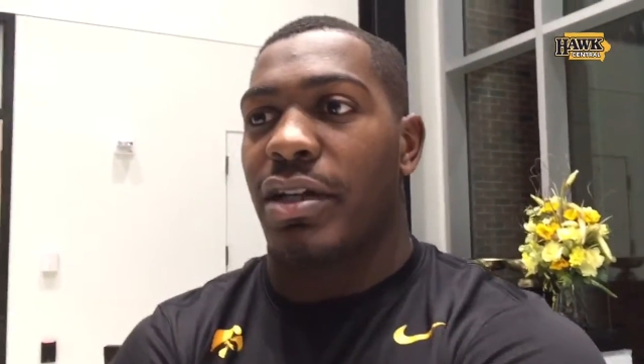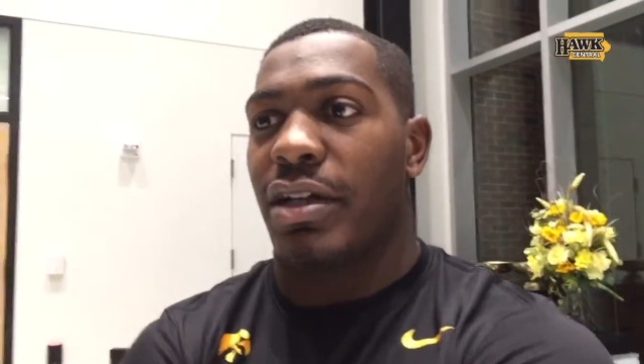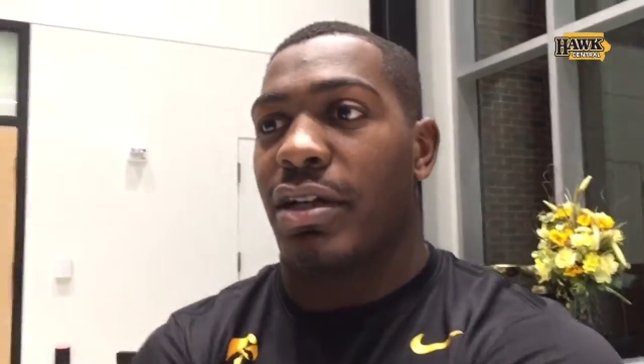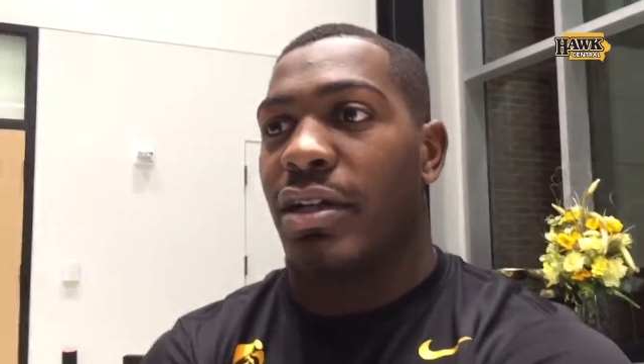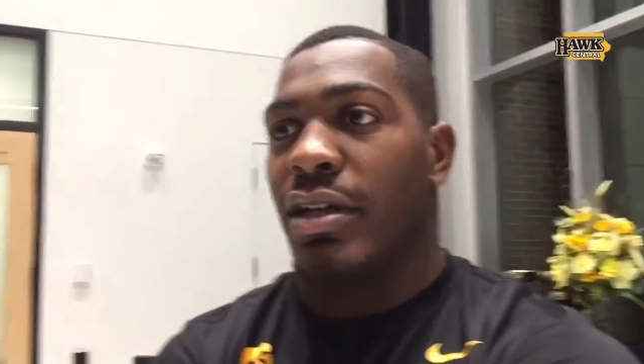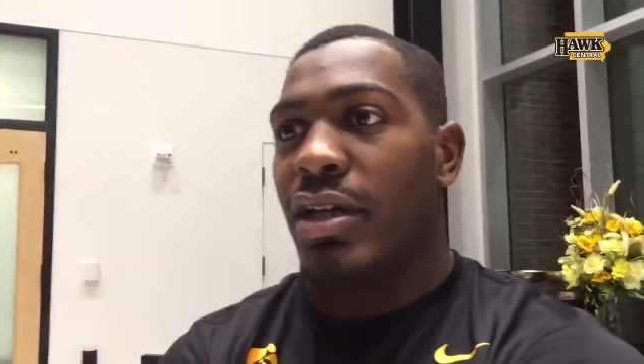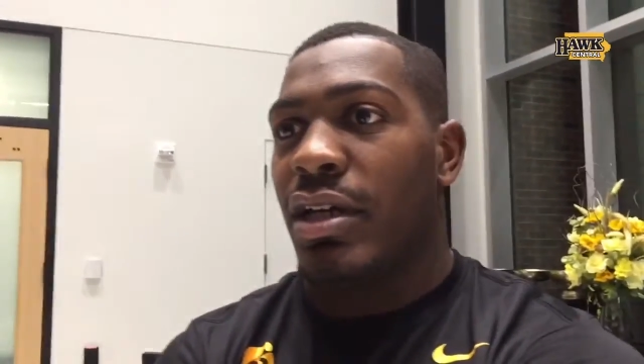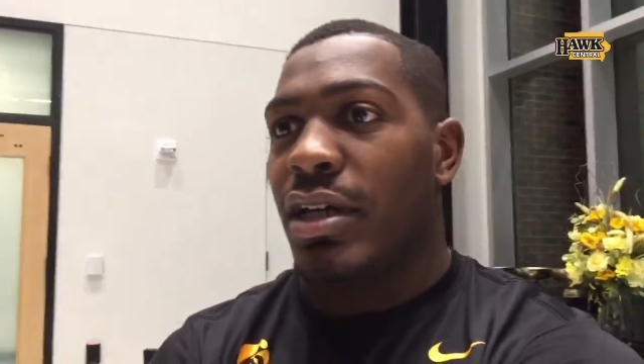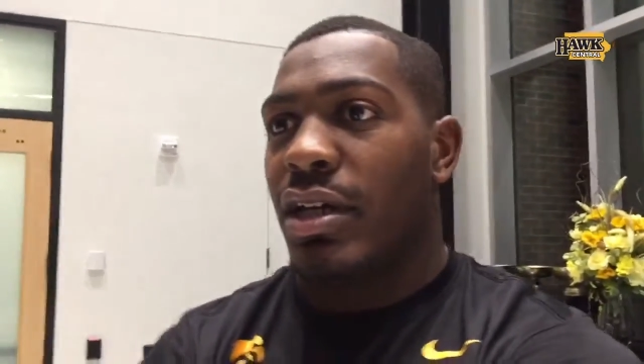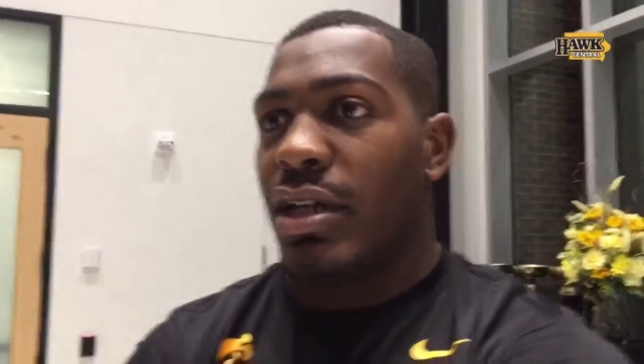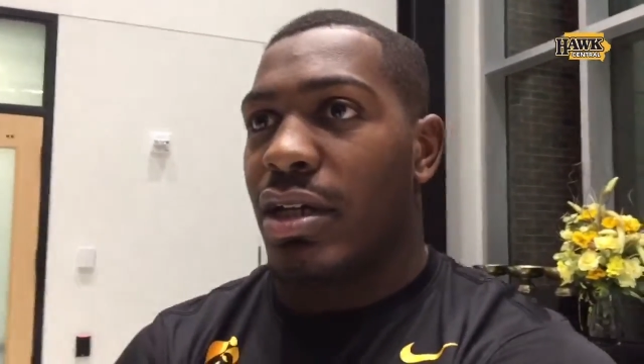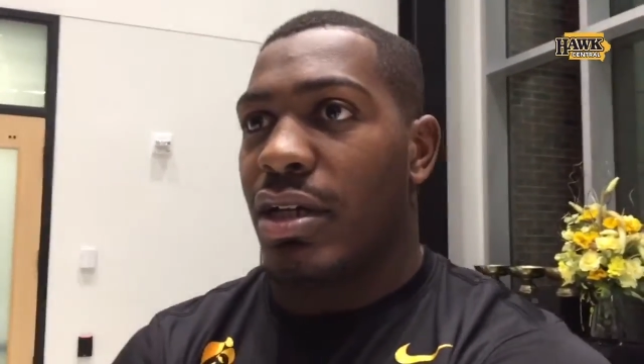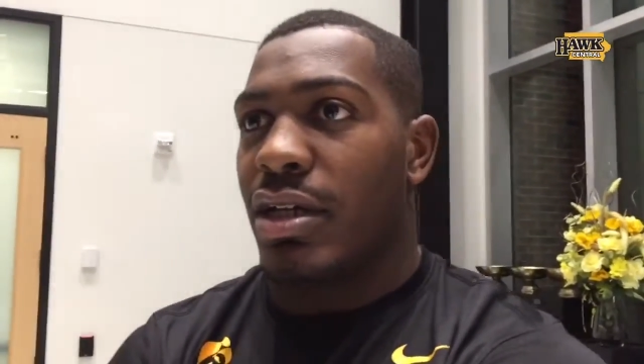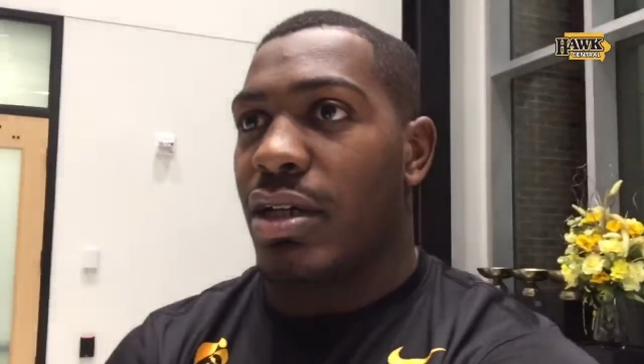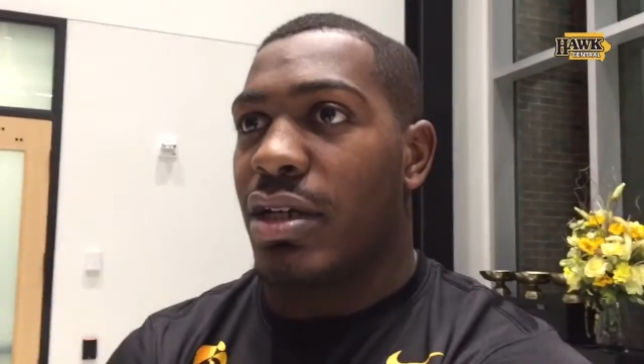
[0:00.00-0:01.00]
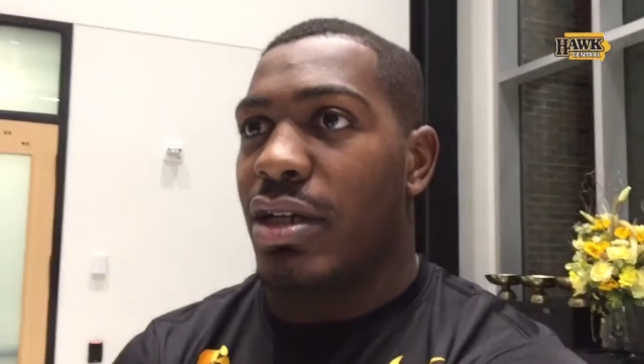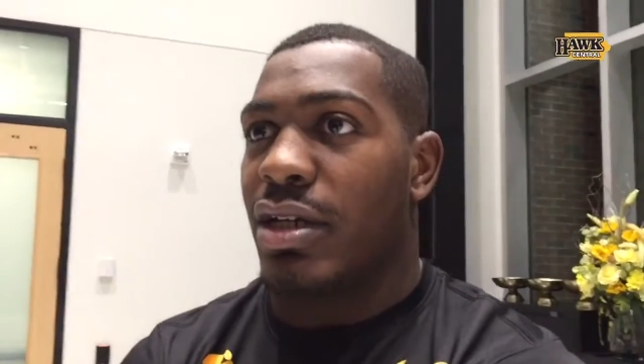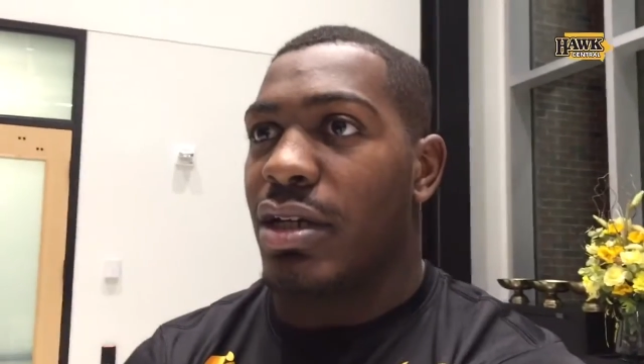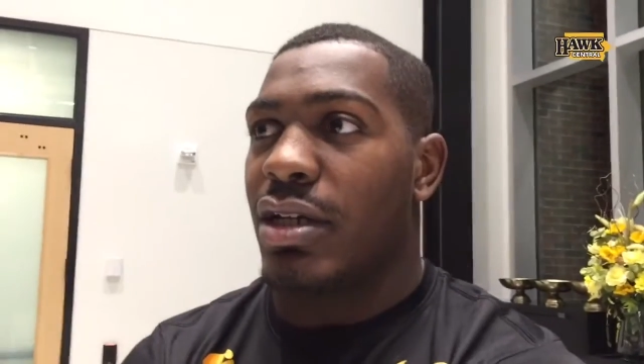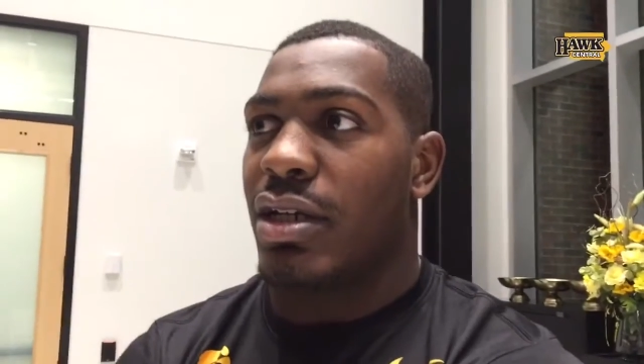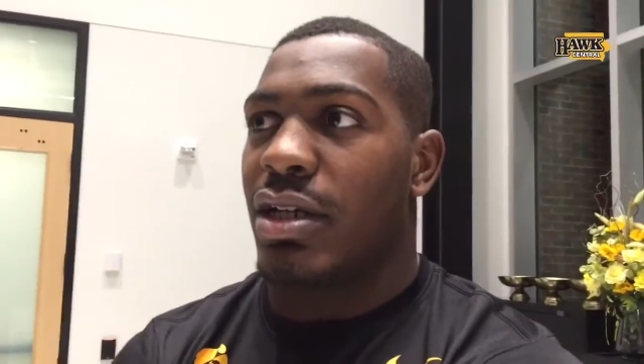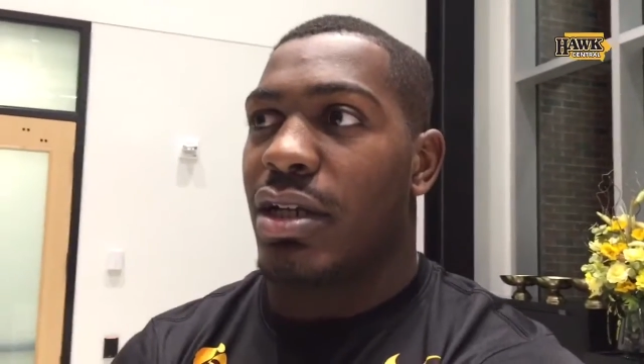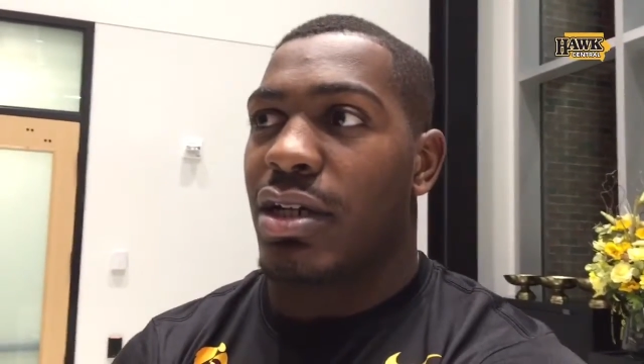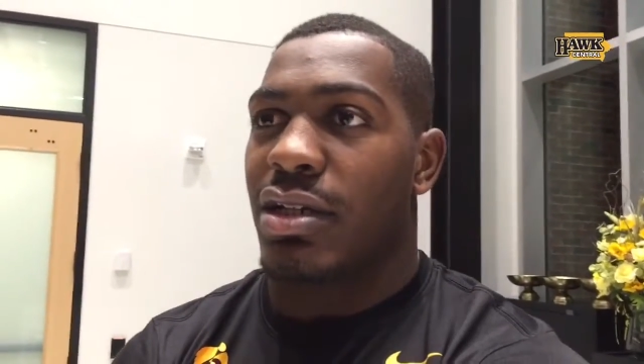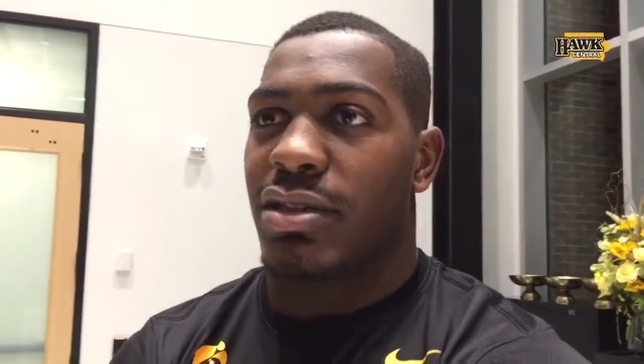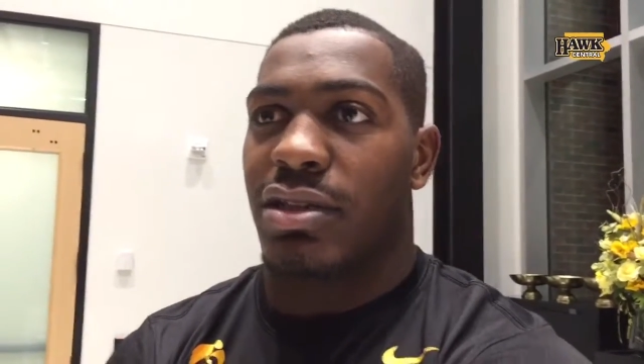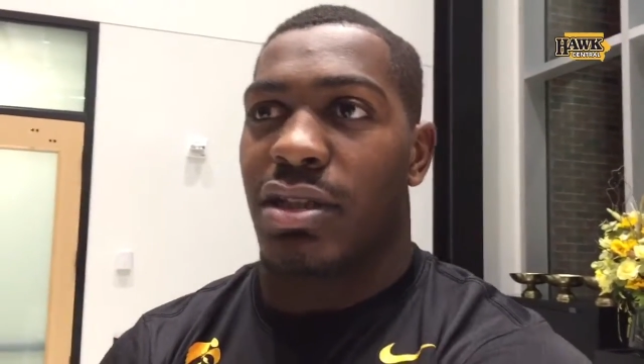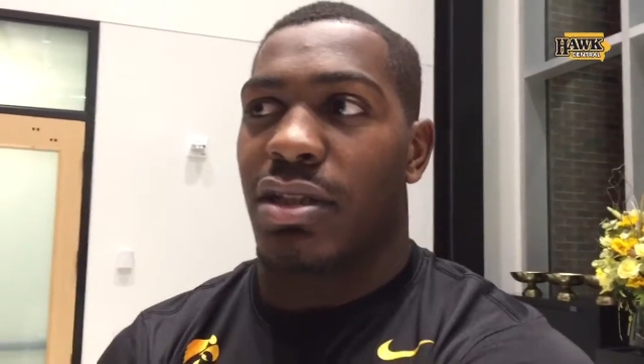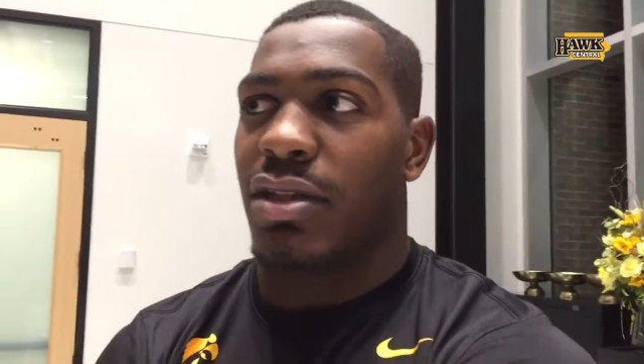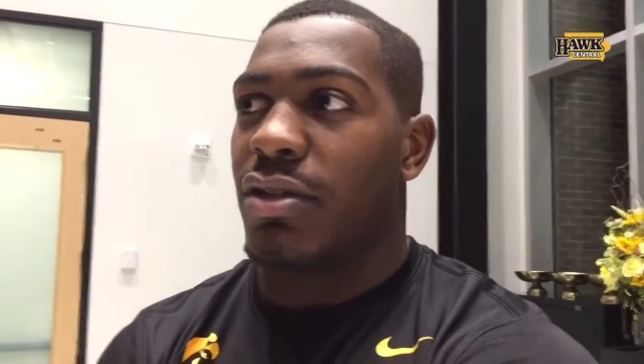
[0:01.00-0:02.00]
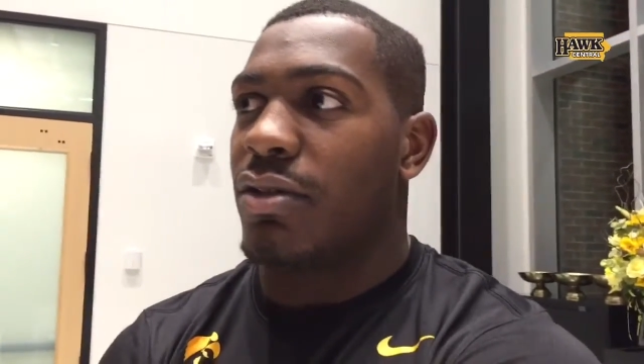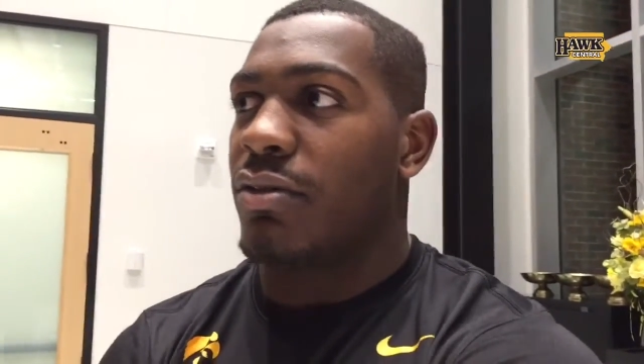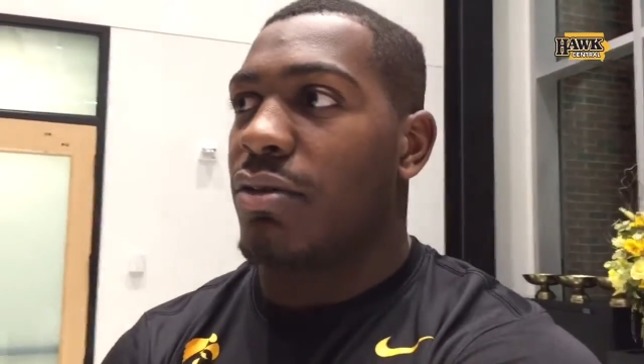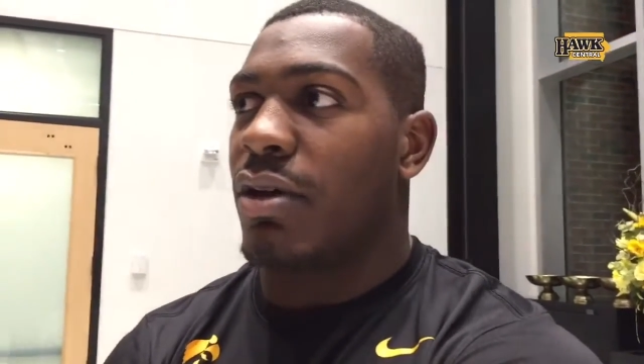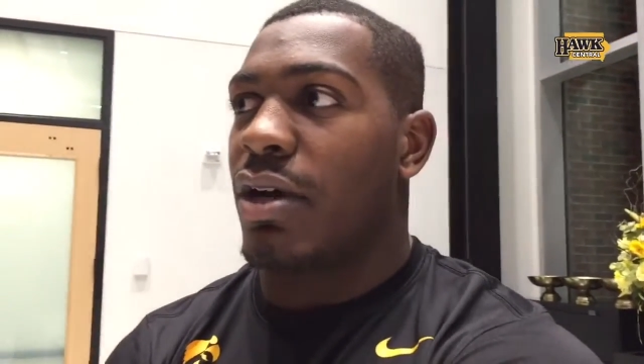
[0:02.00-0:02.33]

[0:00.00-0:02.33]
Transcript: there, and, uh, and like I said, you know,